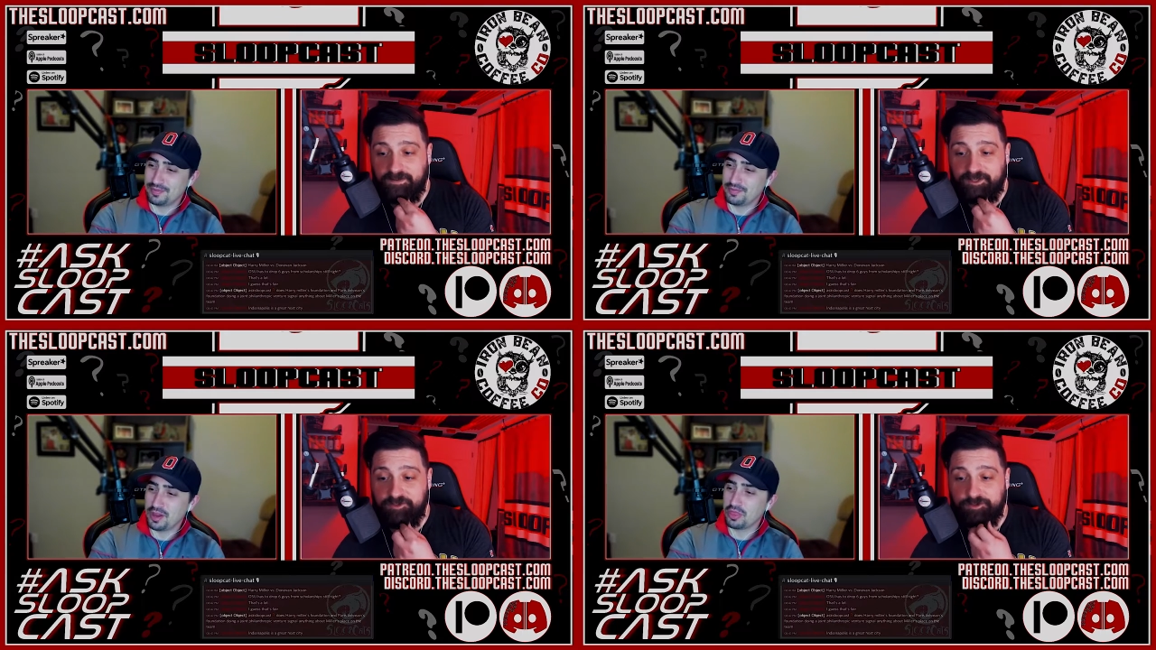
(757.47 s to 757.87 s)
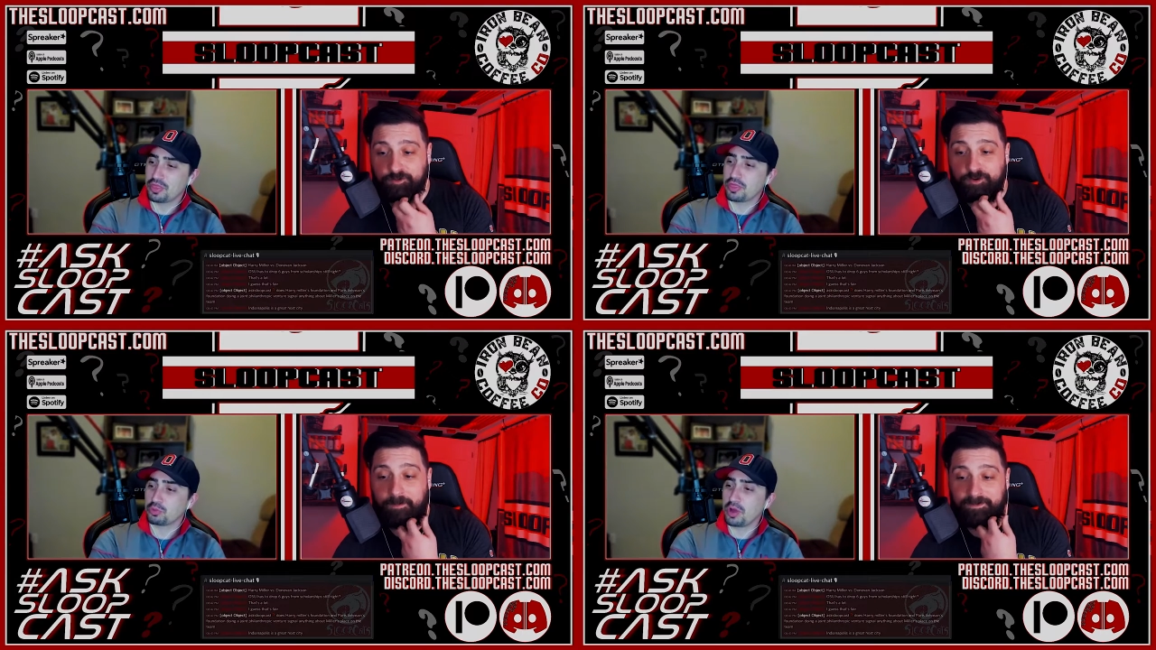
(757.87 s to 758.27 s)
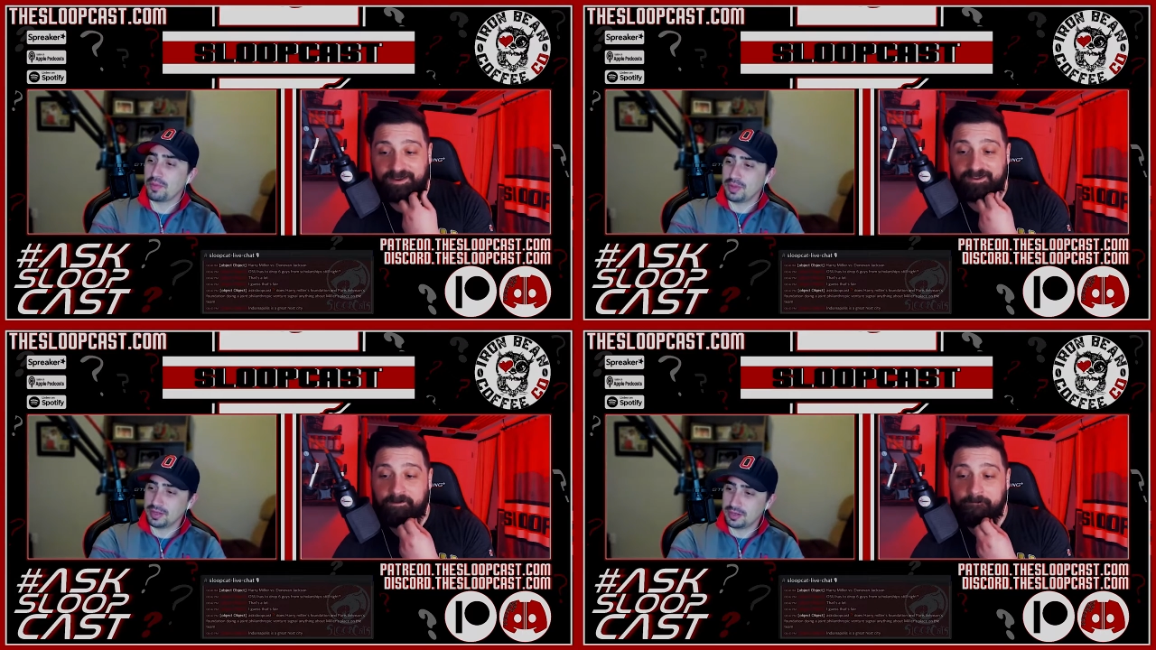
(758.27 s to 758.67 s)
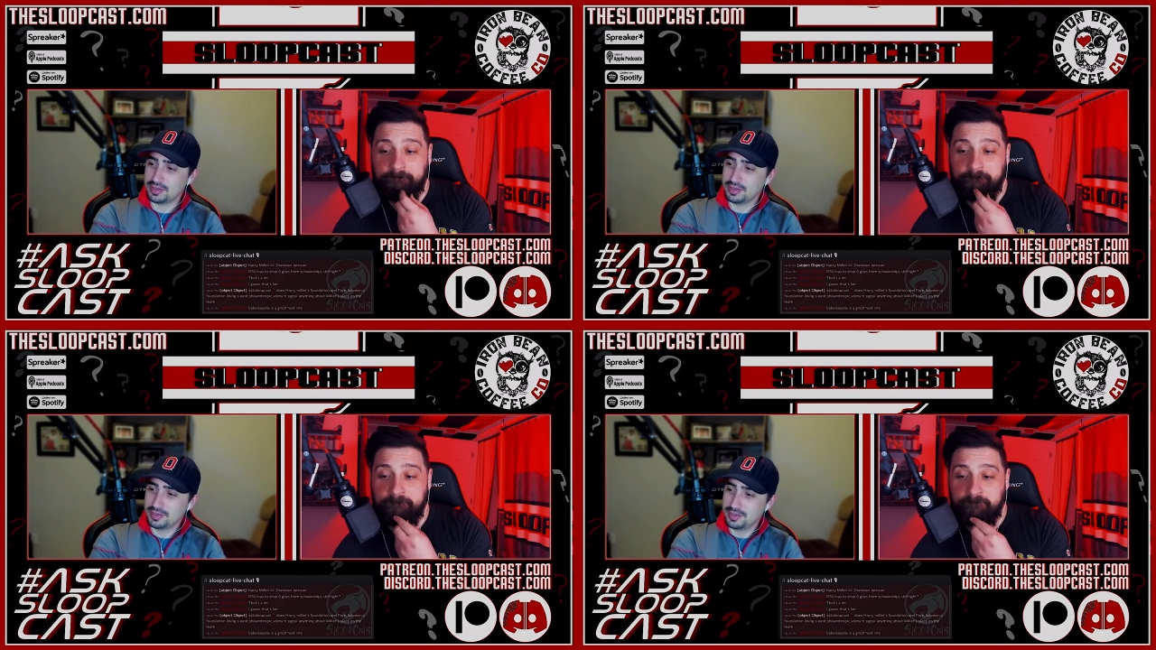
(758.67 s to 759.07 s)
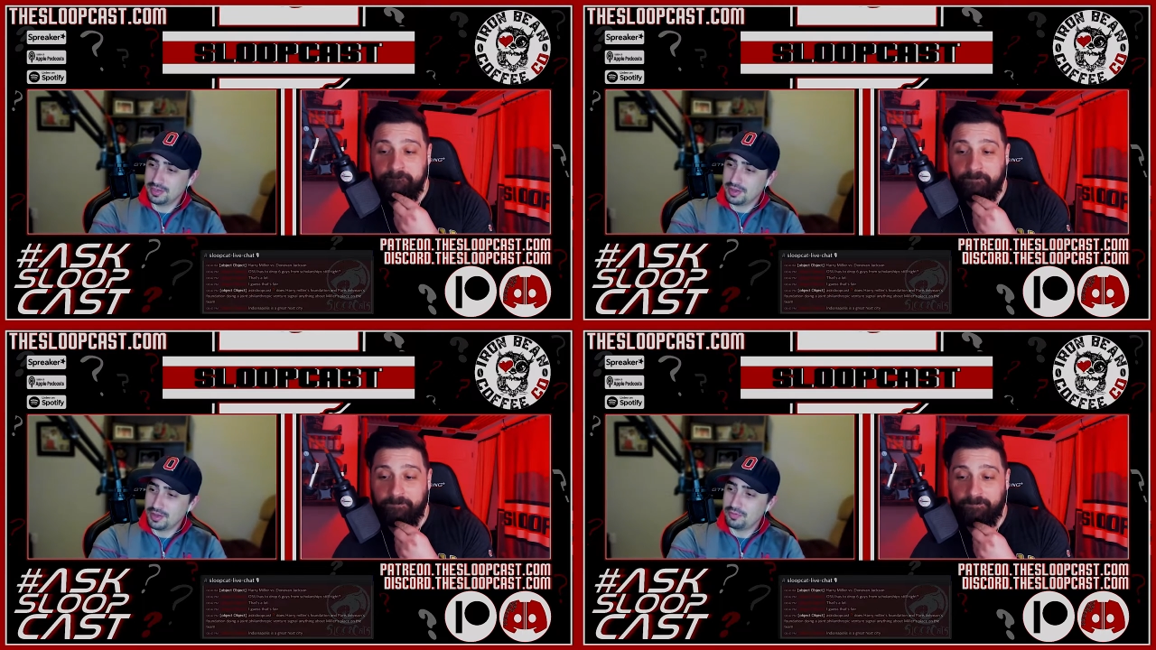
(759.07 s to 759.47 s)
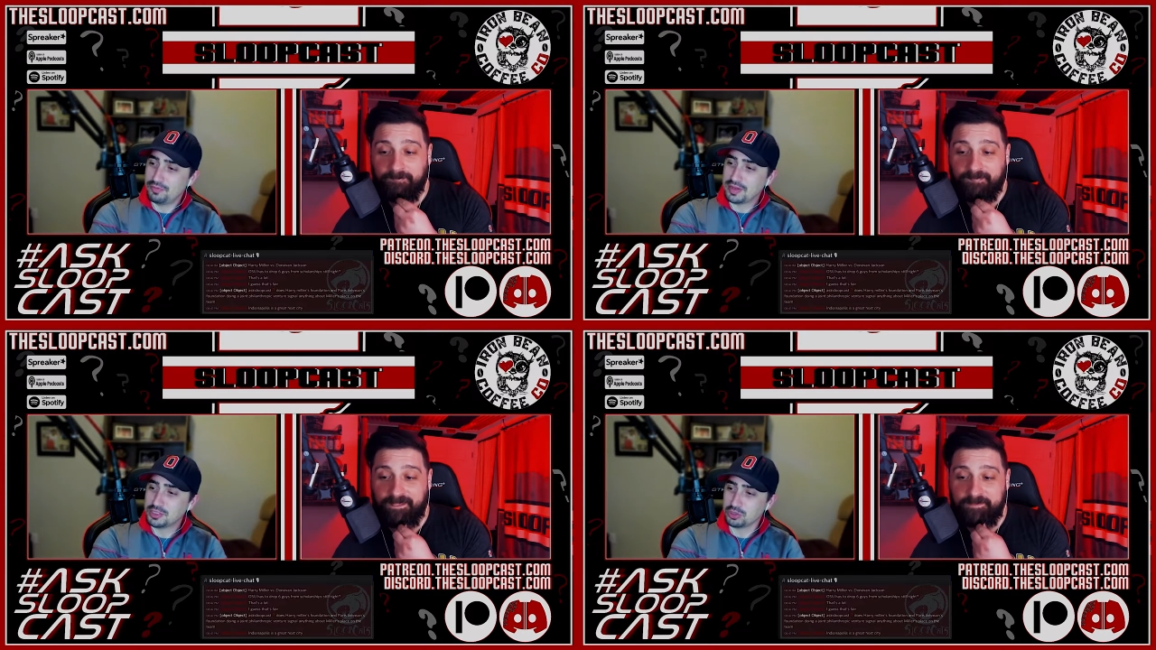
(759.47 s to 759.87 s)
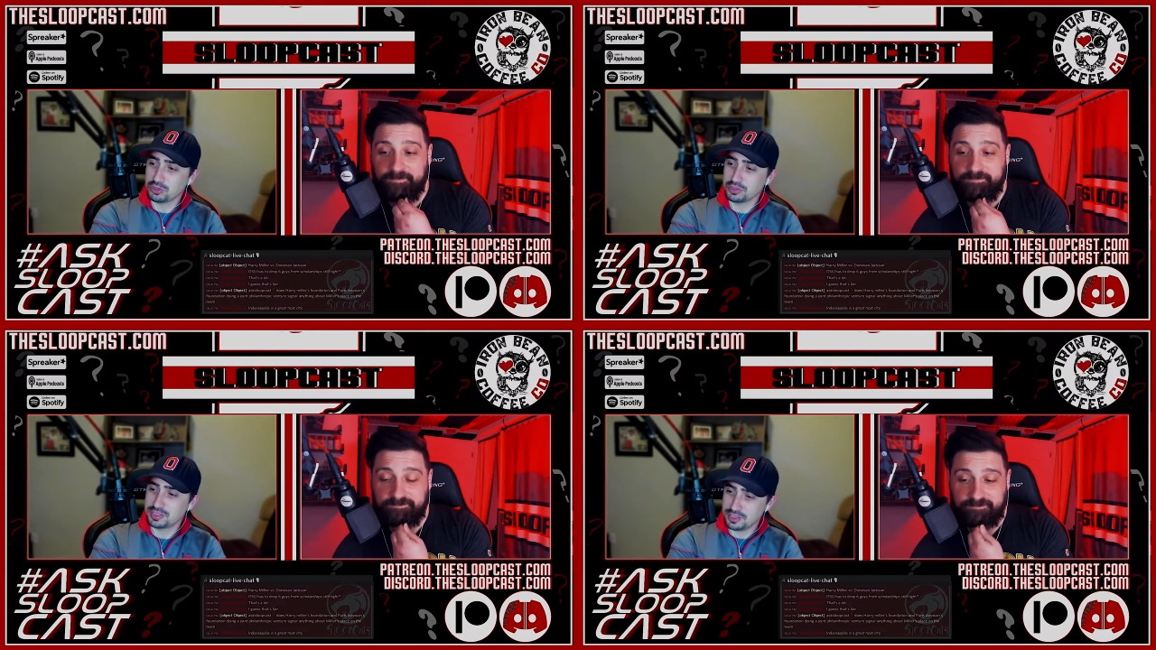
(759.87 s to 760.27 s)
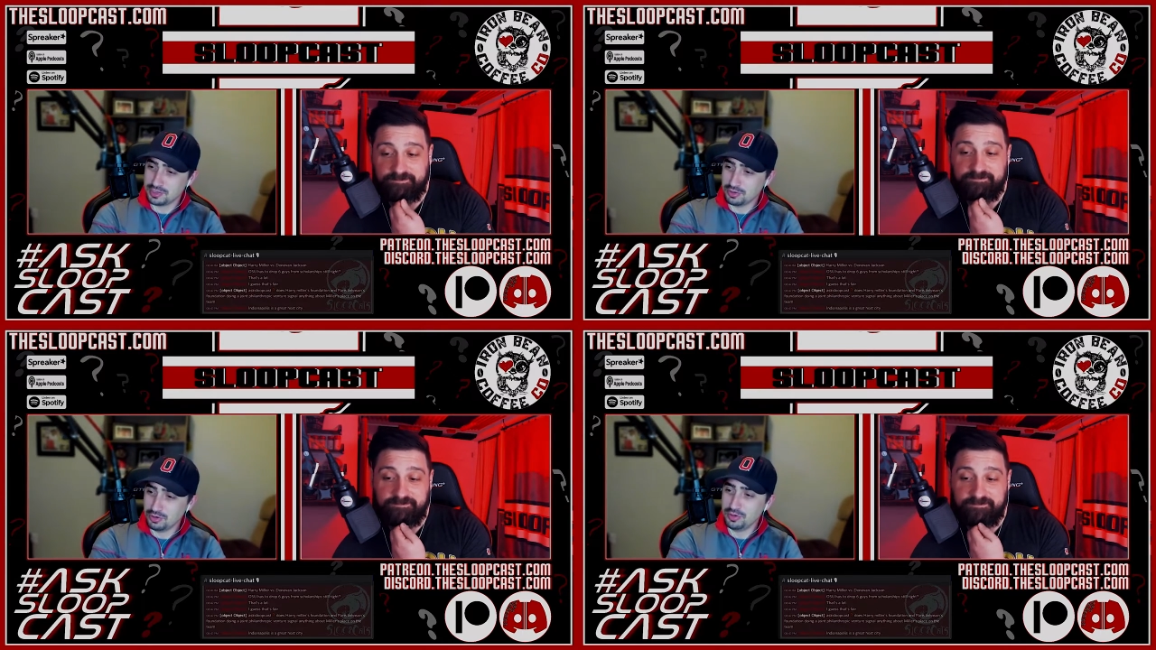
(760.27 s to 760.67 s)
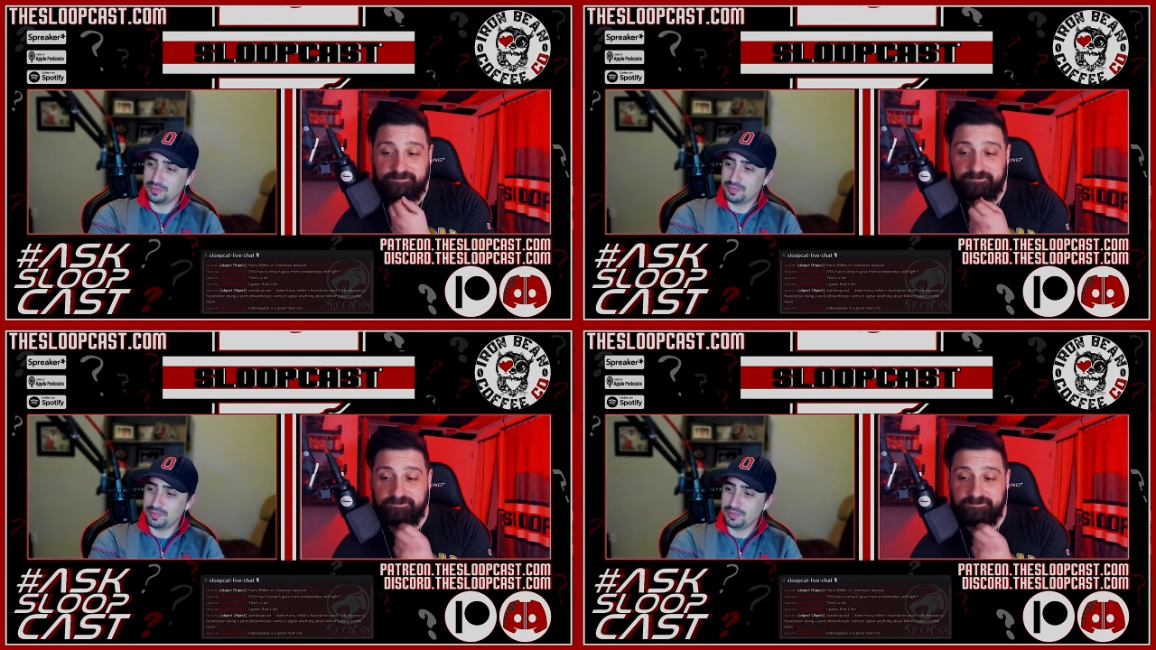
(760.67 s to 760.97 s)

Speaker 1: philanthropic venture signal